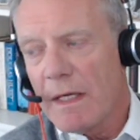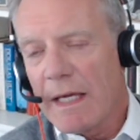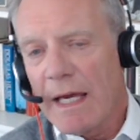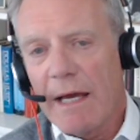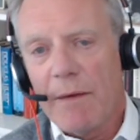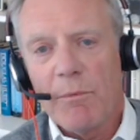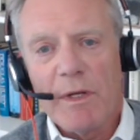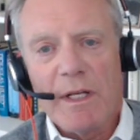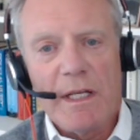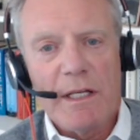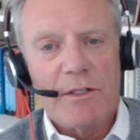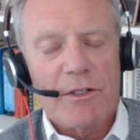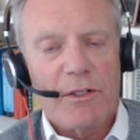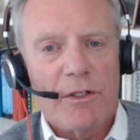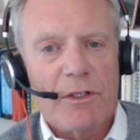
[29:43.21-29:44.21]
again we
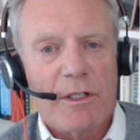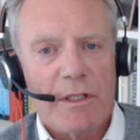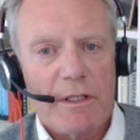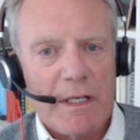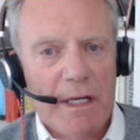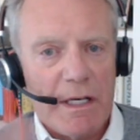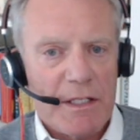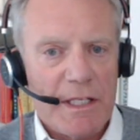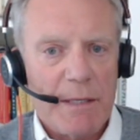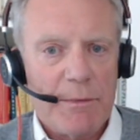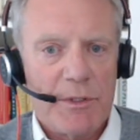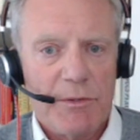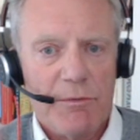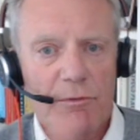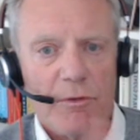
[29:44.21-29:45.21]
need to look at the
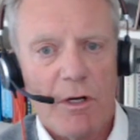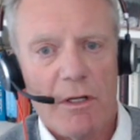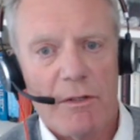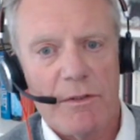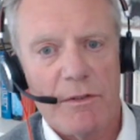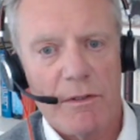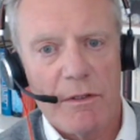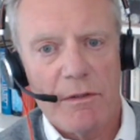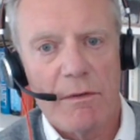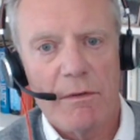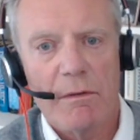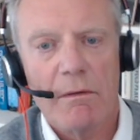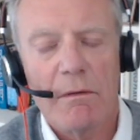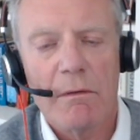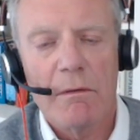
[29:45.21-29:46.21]
exception rather
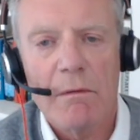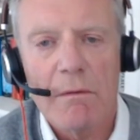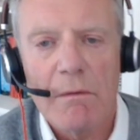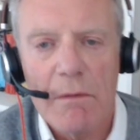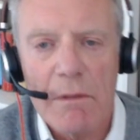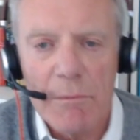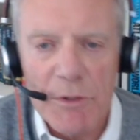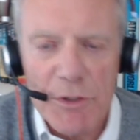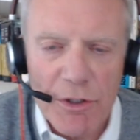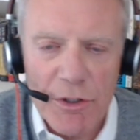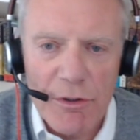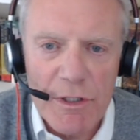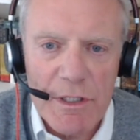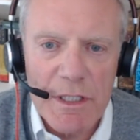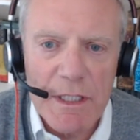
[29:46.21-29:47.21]
than yeah. the
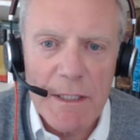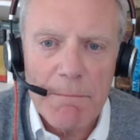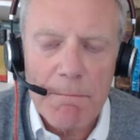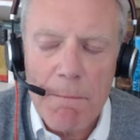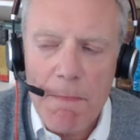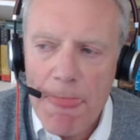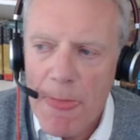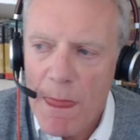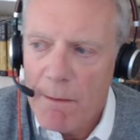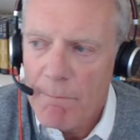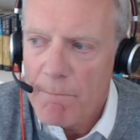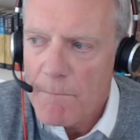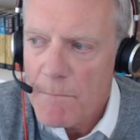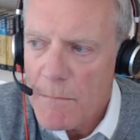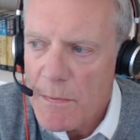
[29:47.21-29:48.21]
majority.
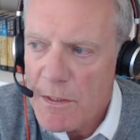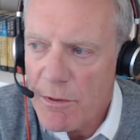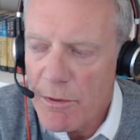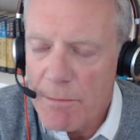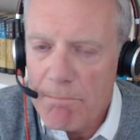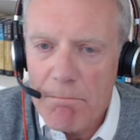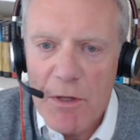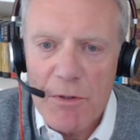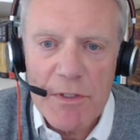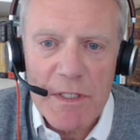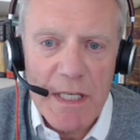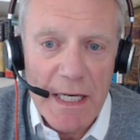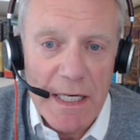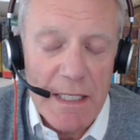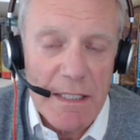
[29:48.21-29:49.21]
So in
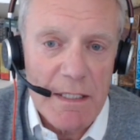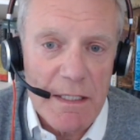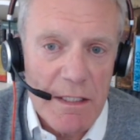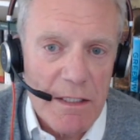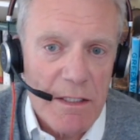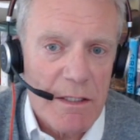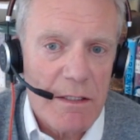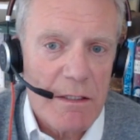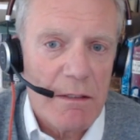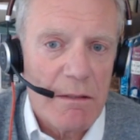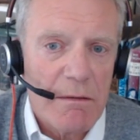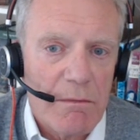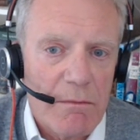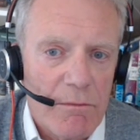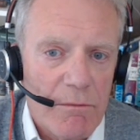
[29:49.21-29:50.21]
most cases,
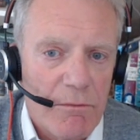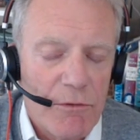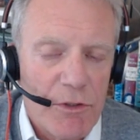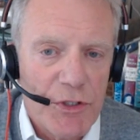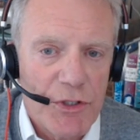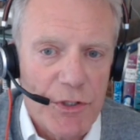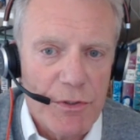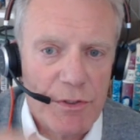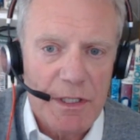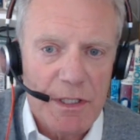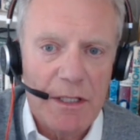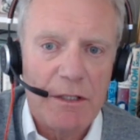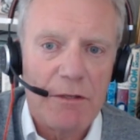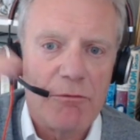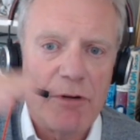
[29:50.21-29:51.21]

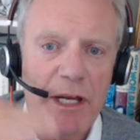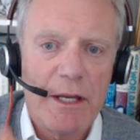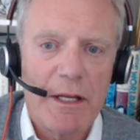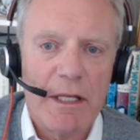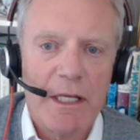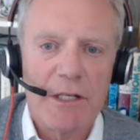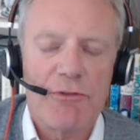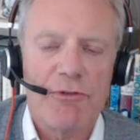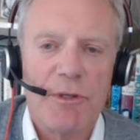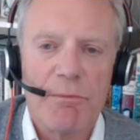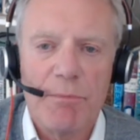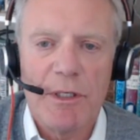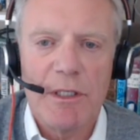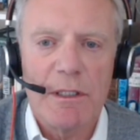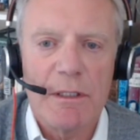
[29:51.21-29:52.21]
reducing the
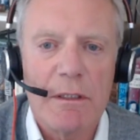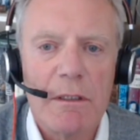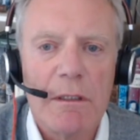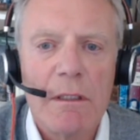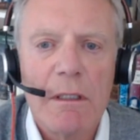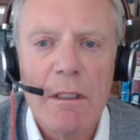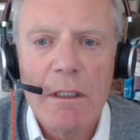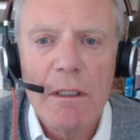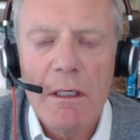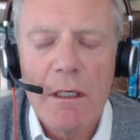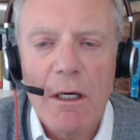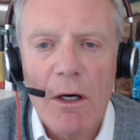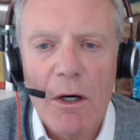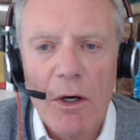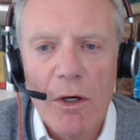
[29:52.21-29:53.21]
regulatory burden
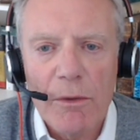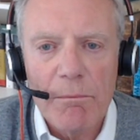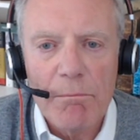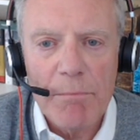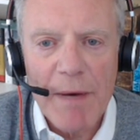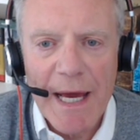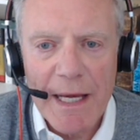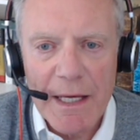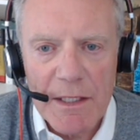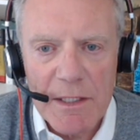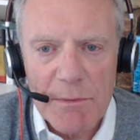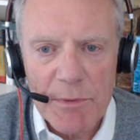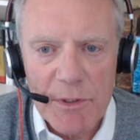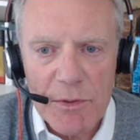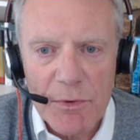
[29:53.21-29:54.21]
on
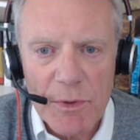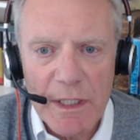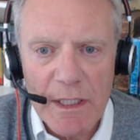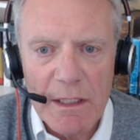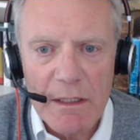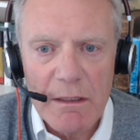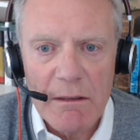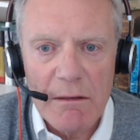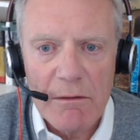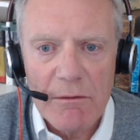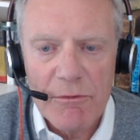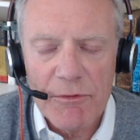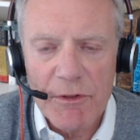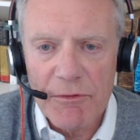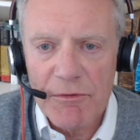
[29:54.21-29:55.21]
banks between
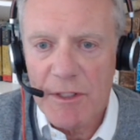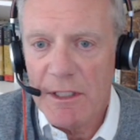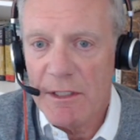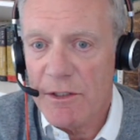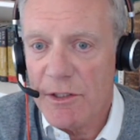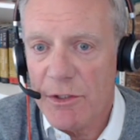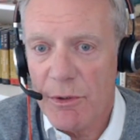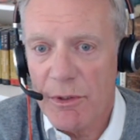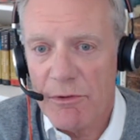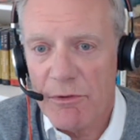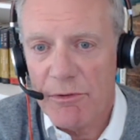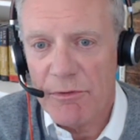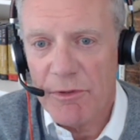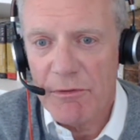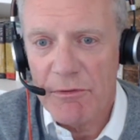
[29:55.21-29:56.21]
50 and
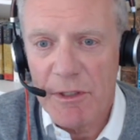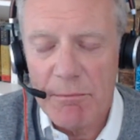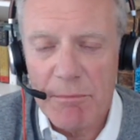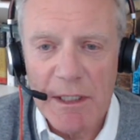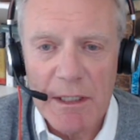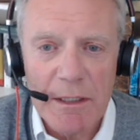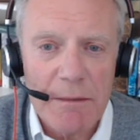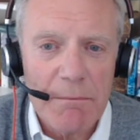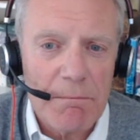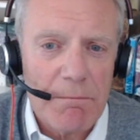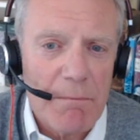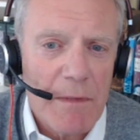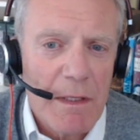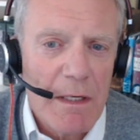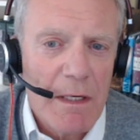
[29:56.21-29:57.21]
250 billion
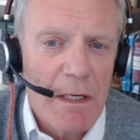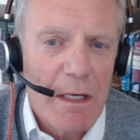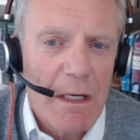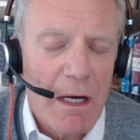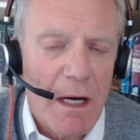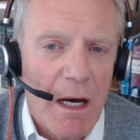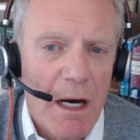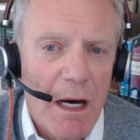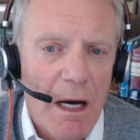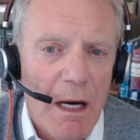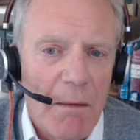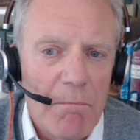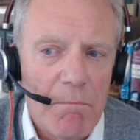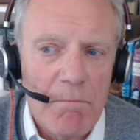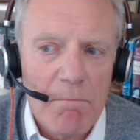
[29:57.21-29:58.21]

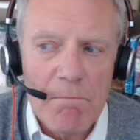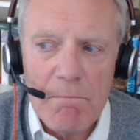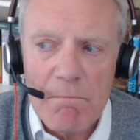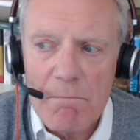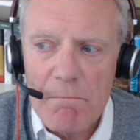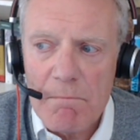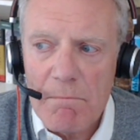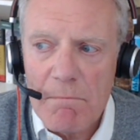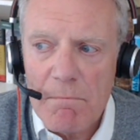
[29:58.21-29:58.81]
um,